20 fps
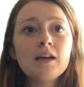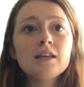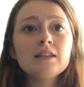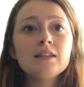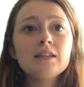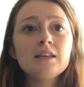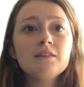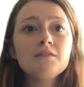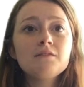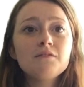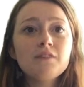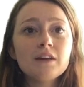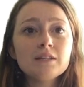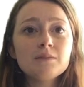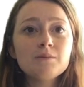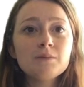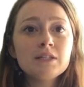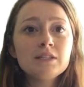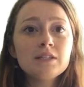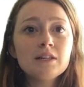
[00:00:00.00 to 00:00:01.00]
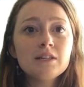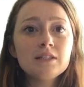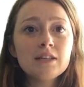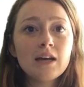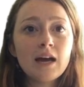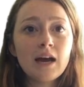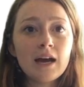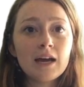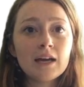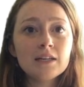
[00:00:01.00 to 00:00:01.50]
The investments are
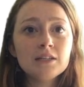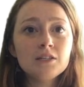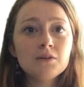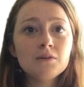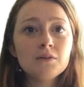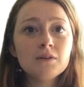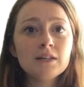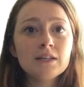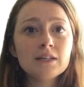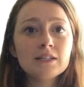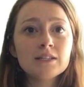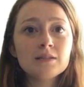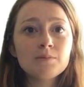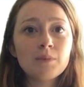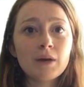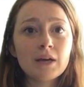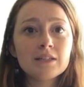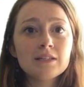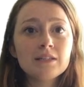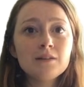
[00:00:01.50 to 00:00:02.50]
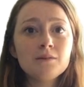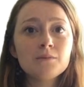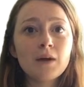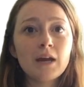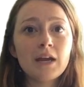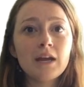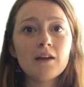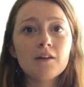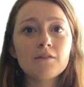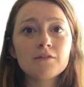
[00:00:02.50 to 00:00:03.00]
tied to an expected
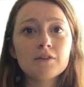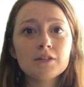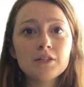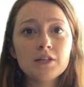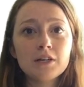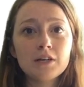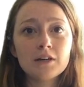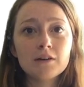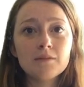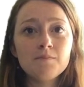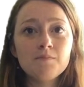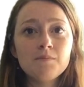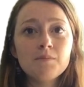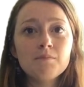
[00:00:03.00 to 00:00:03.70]
rate of return,